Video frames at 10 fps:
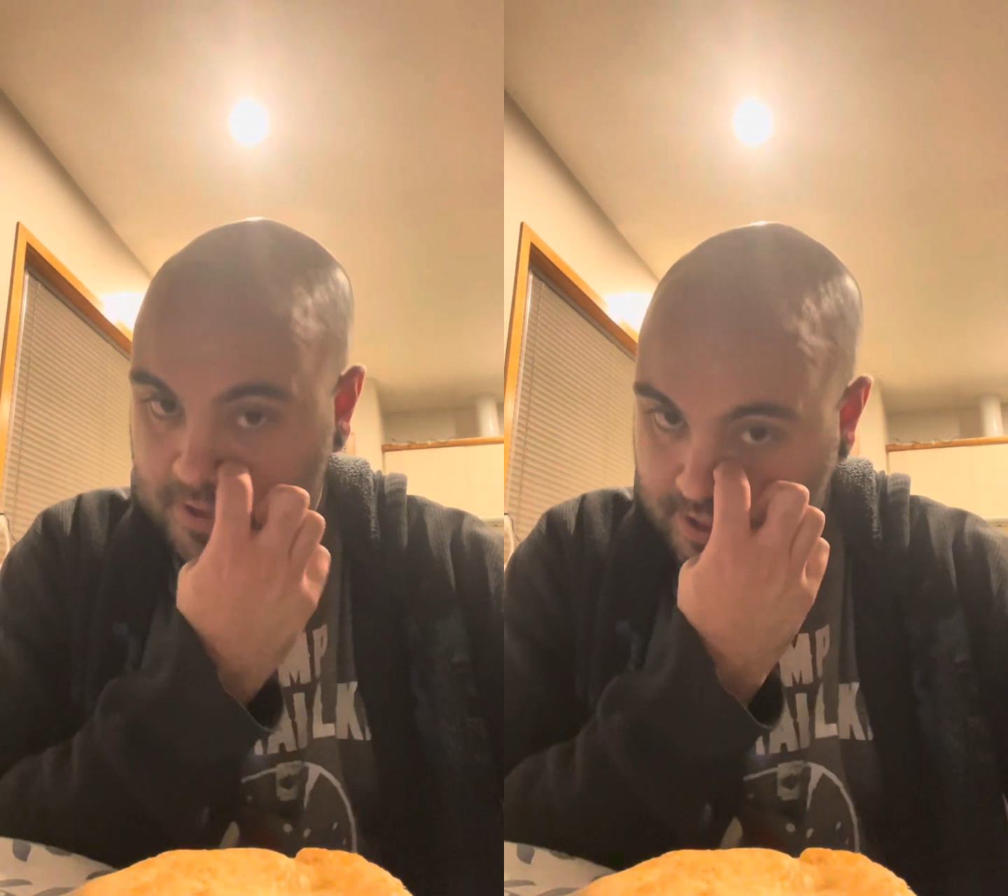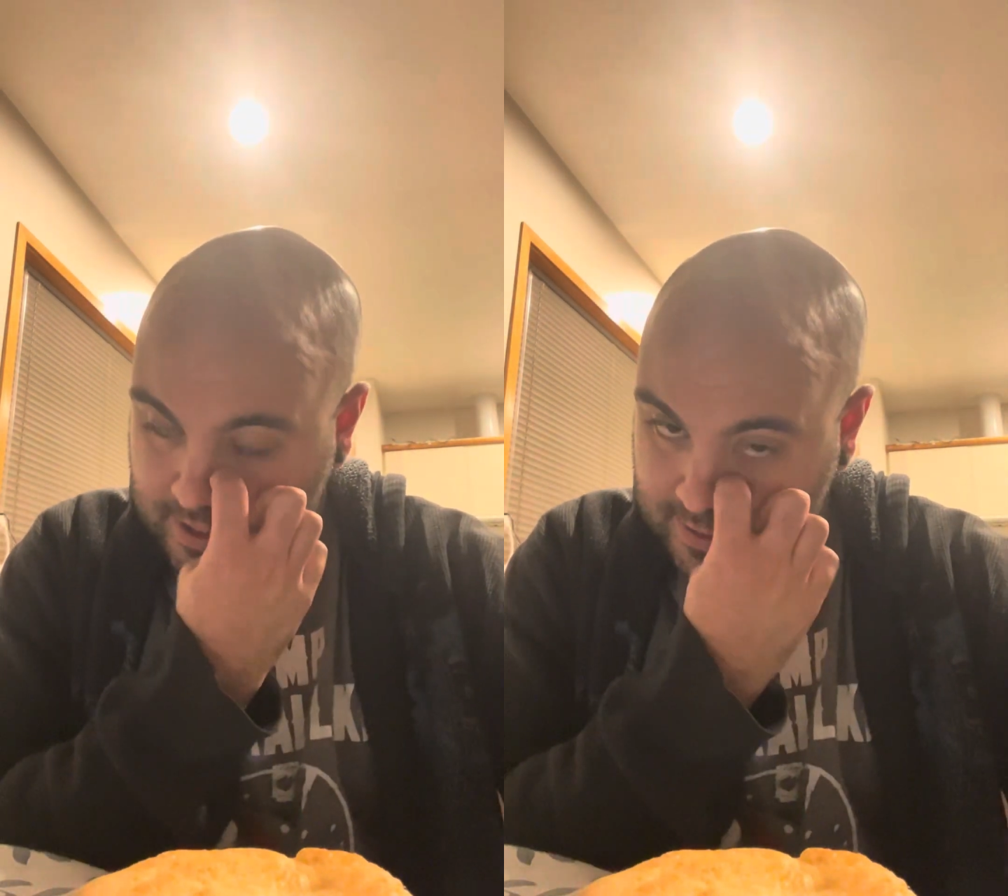
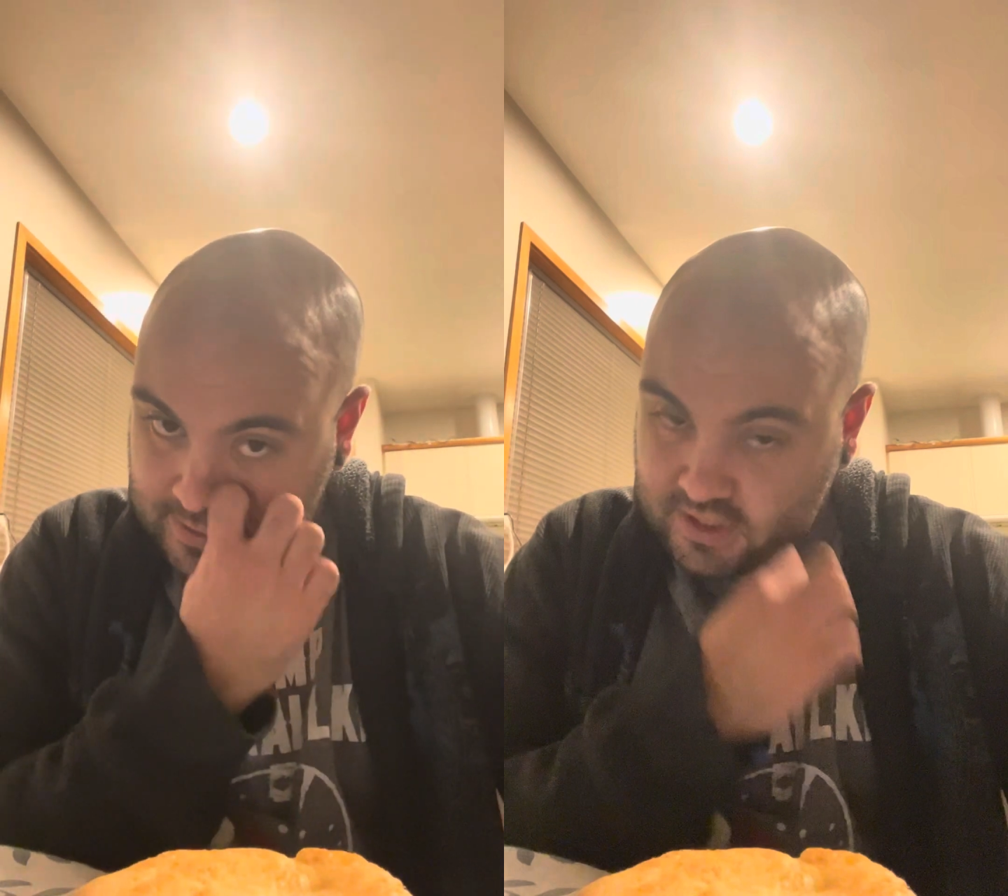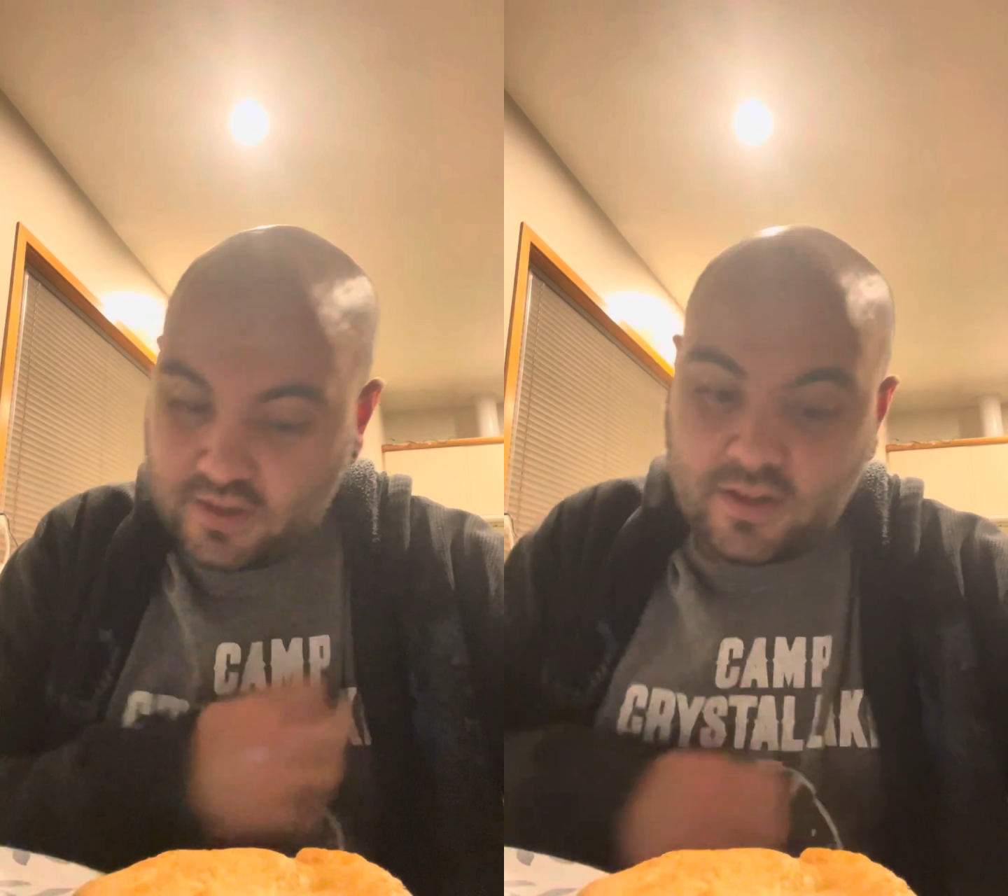
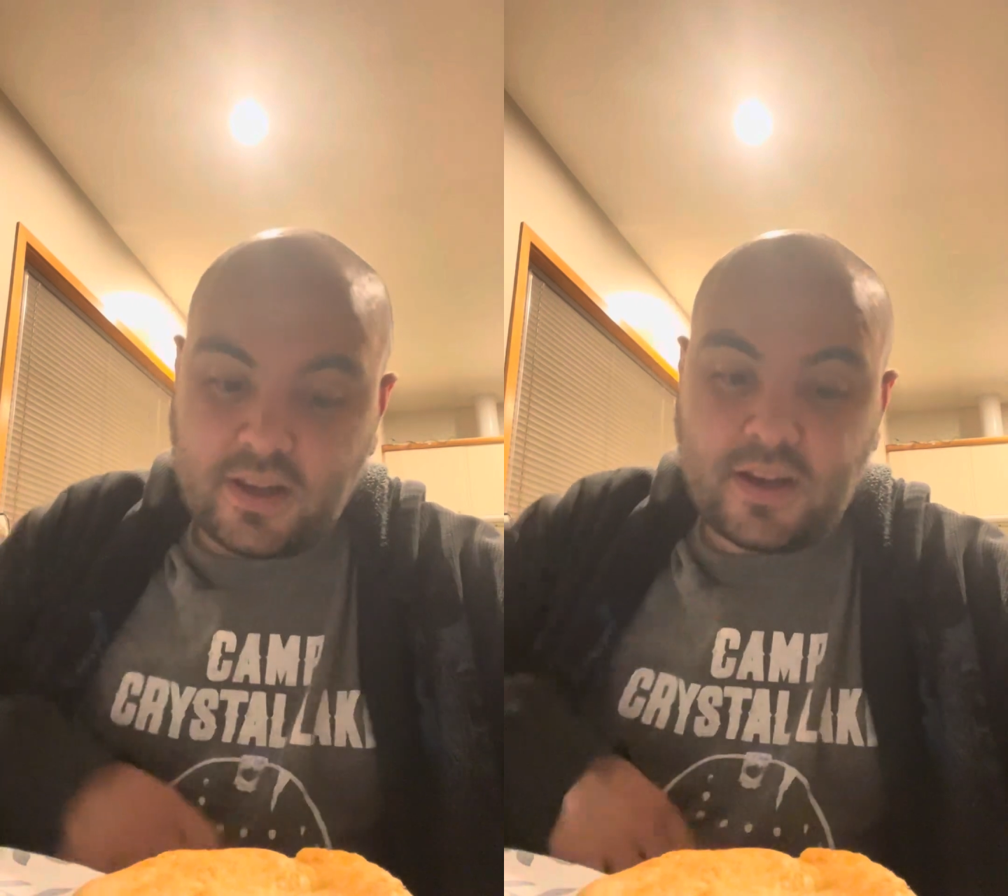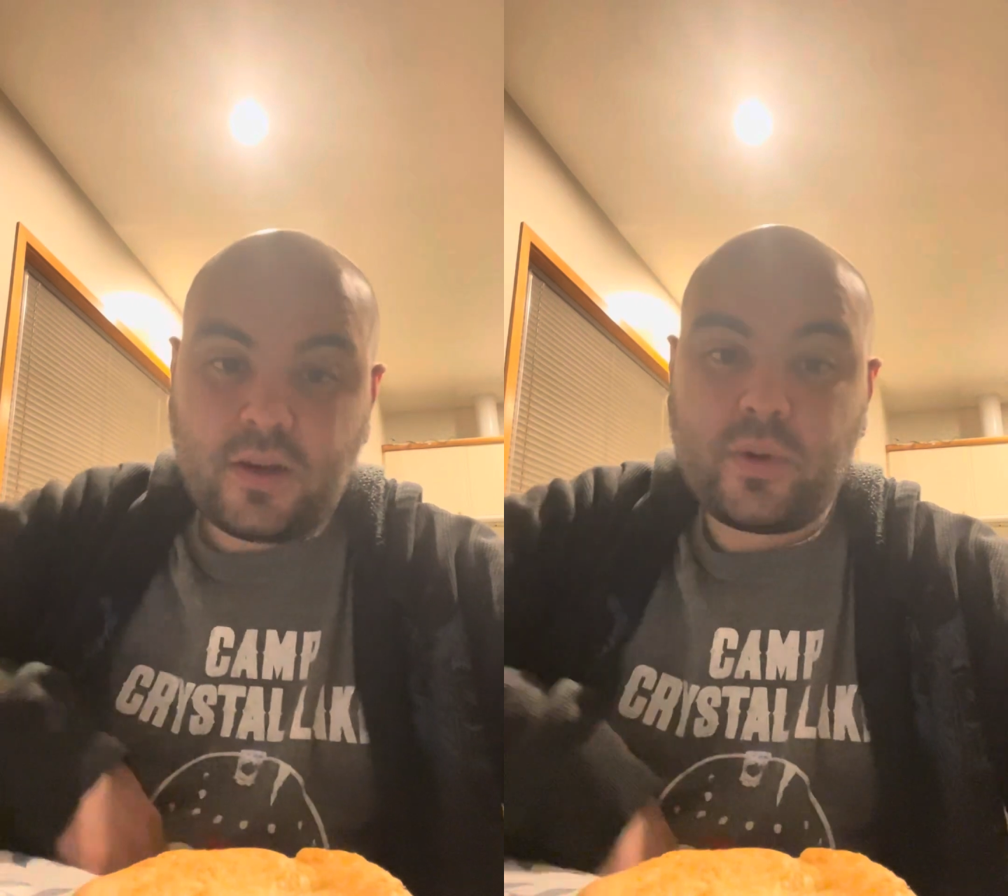and
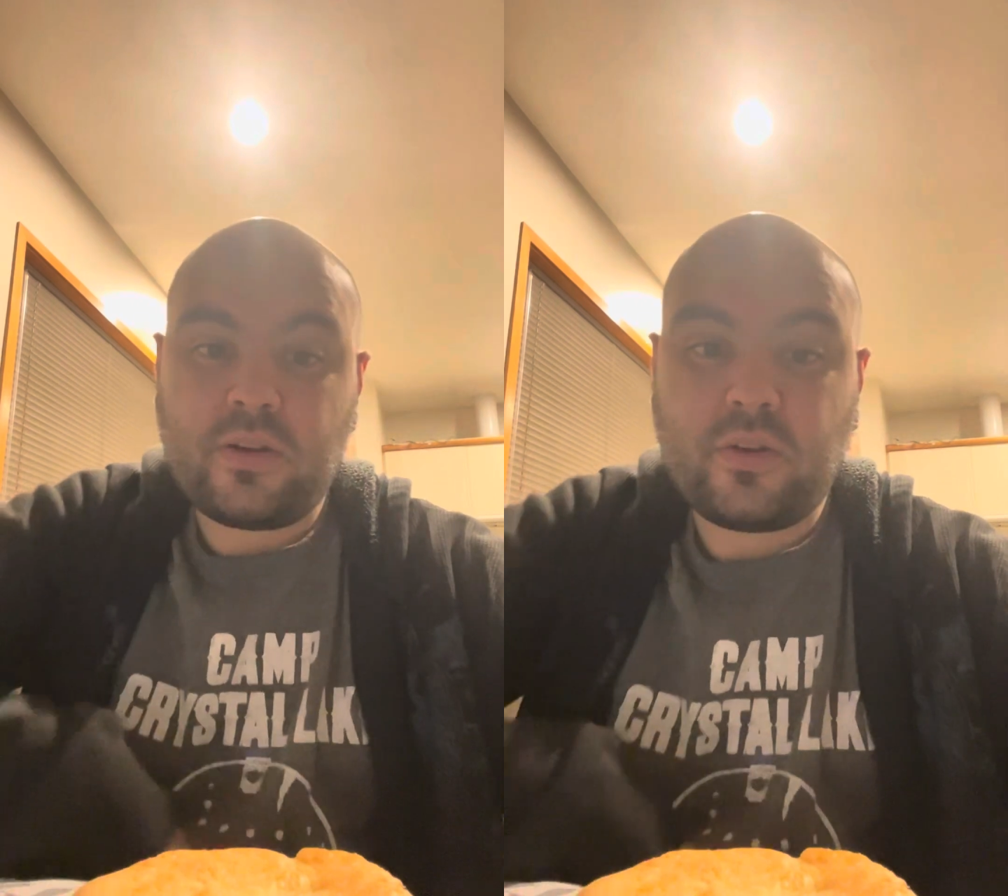today we are